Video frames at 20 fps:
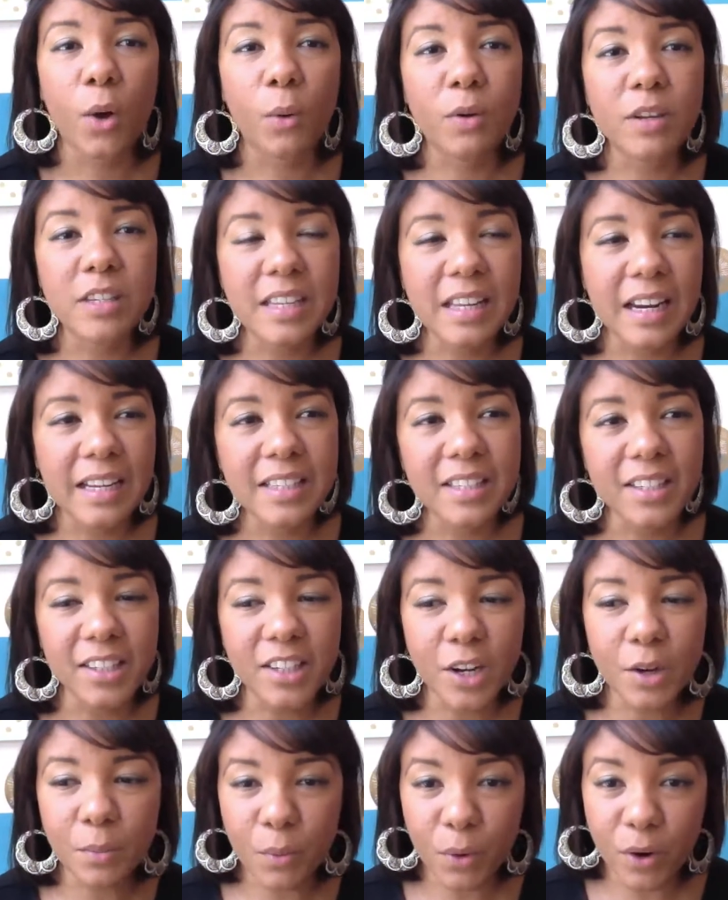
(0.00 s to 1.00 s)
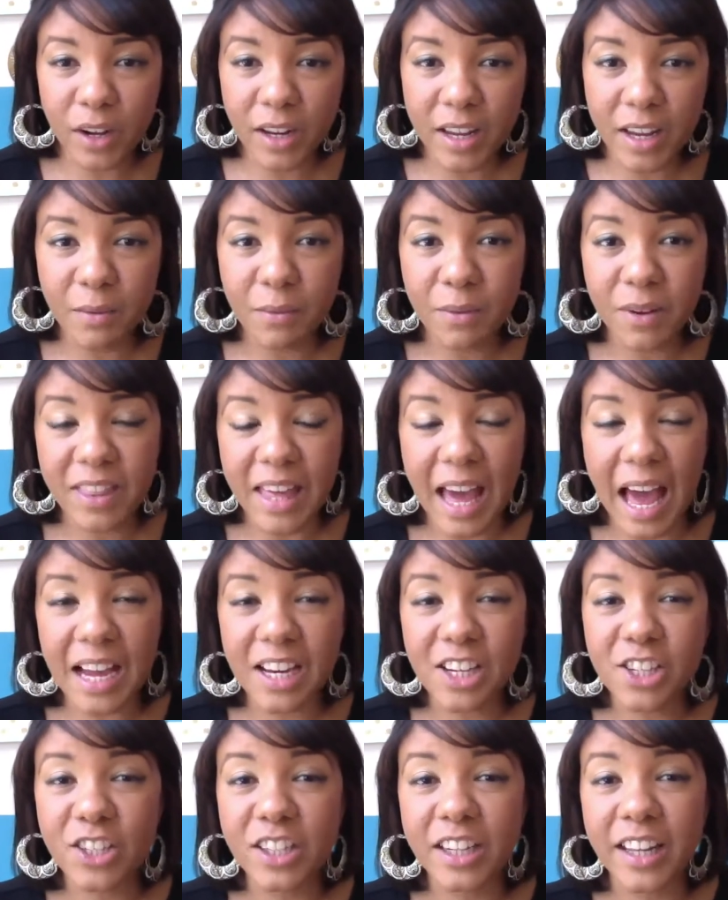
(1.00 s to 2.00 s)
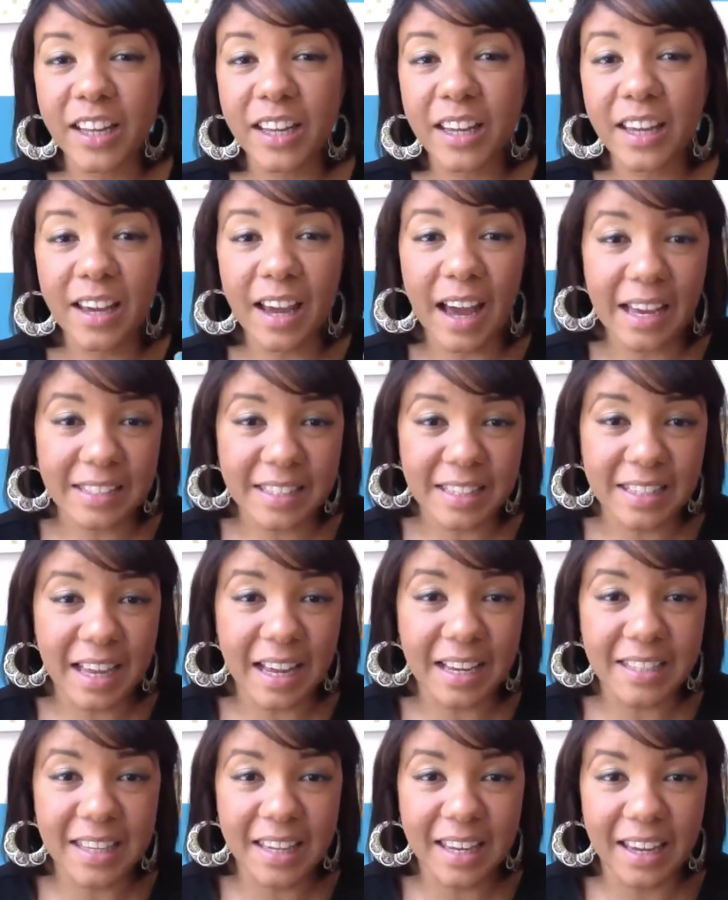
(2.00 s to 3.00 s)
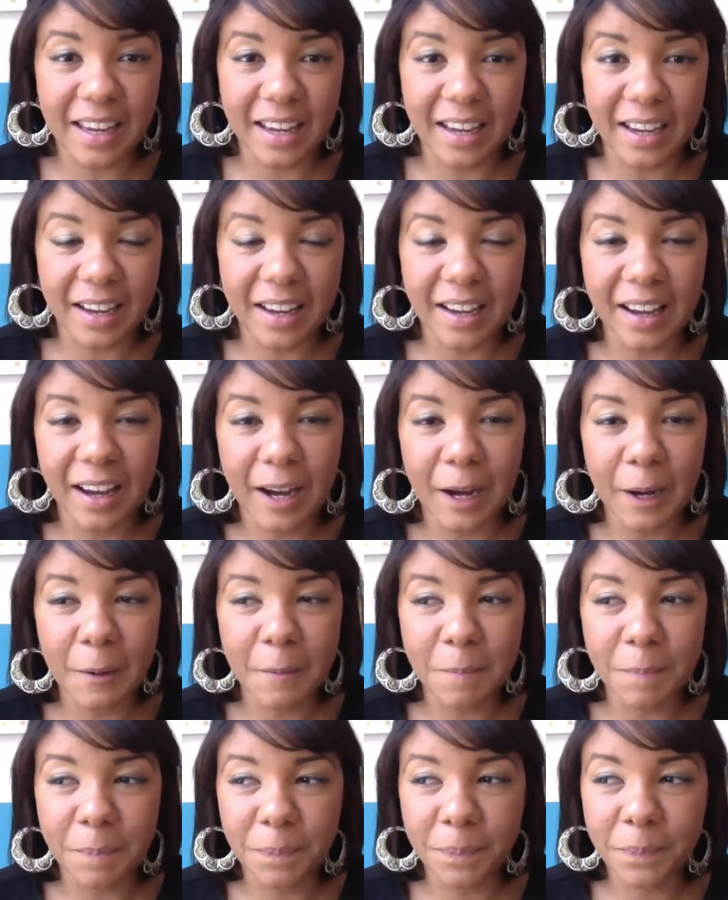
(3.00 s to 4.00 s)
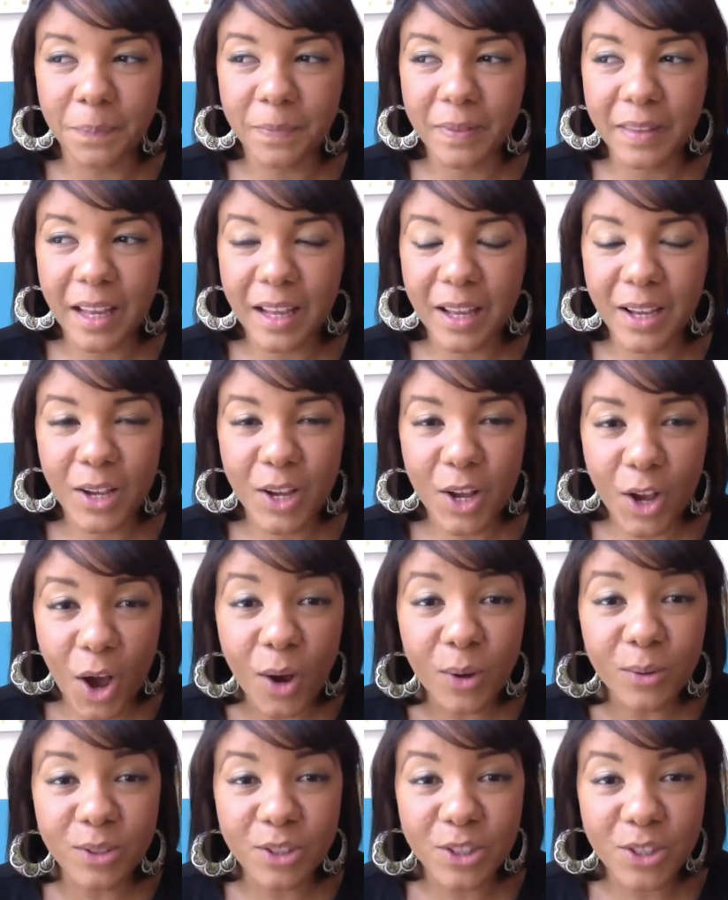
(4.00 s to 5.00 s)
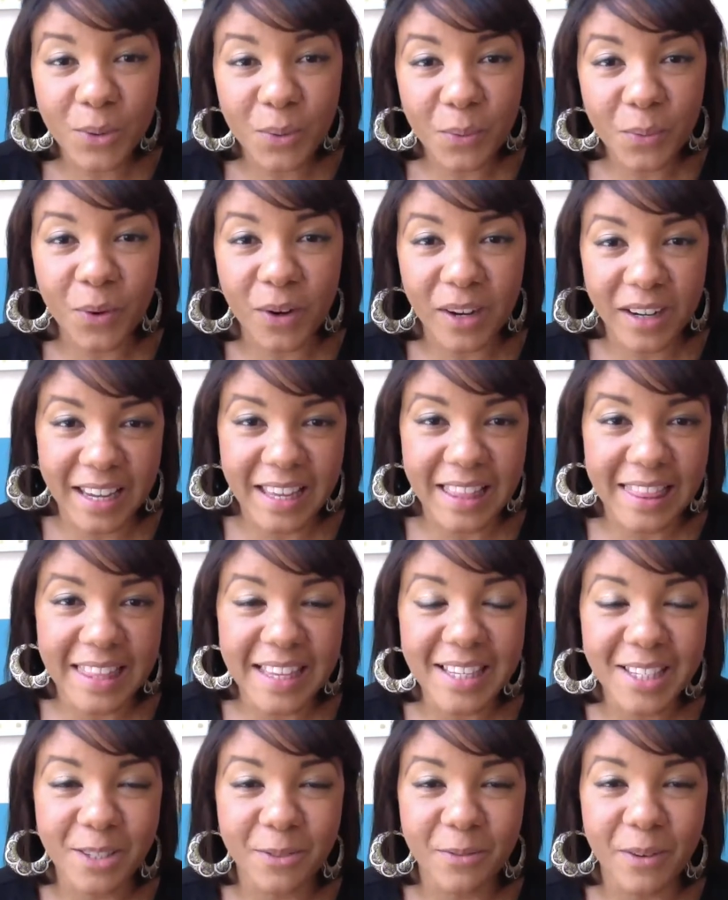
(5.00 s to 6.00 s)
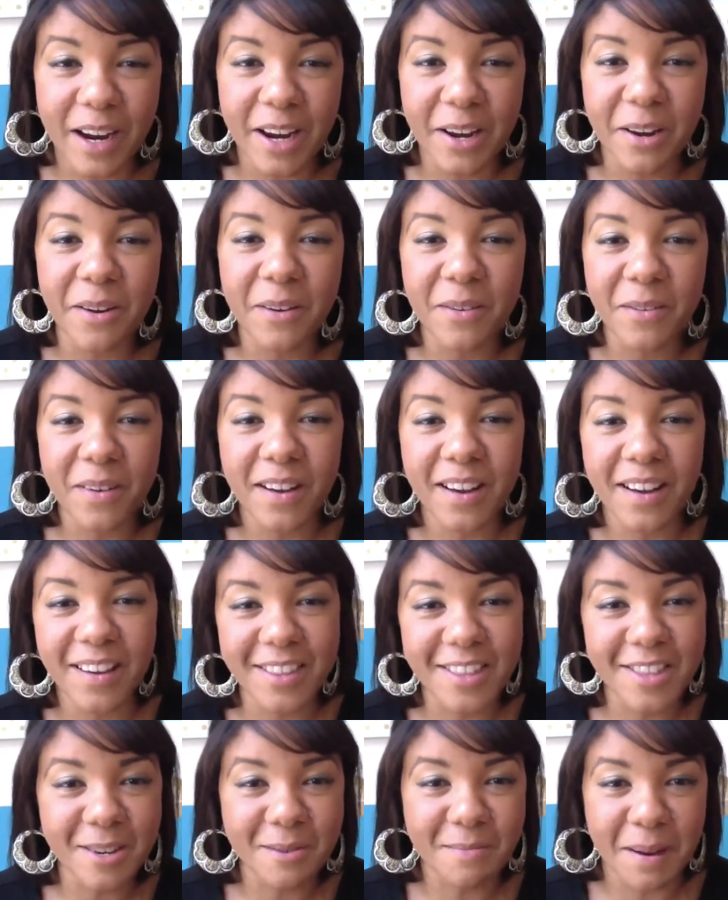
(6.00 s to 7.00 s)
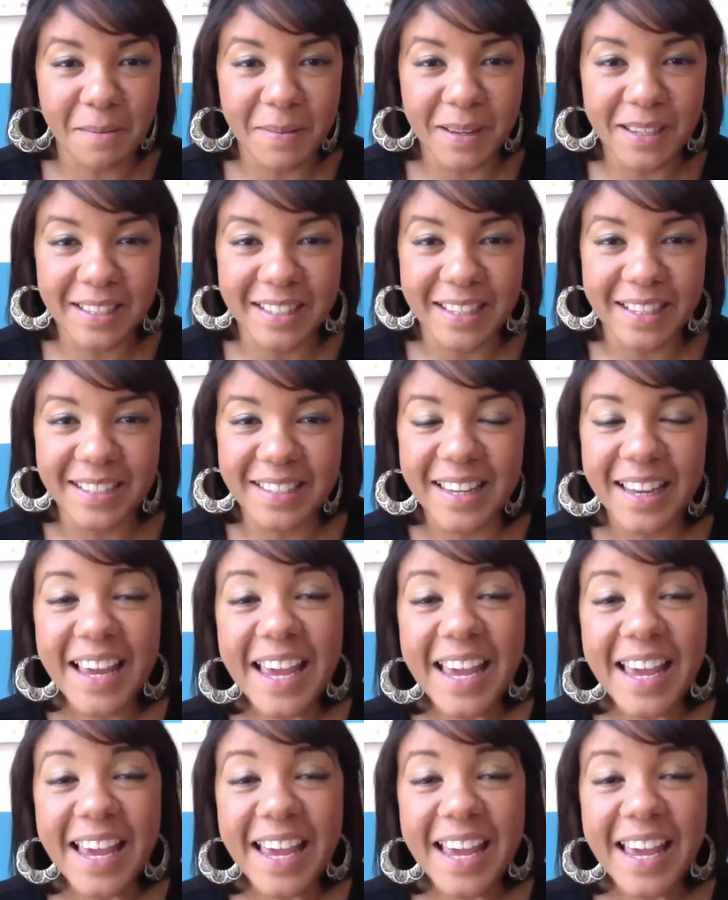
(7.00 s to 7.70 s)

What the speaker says: was that I started working with actually as a coach, working this way through my business.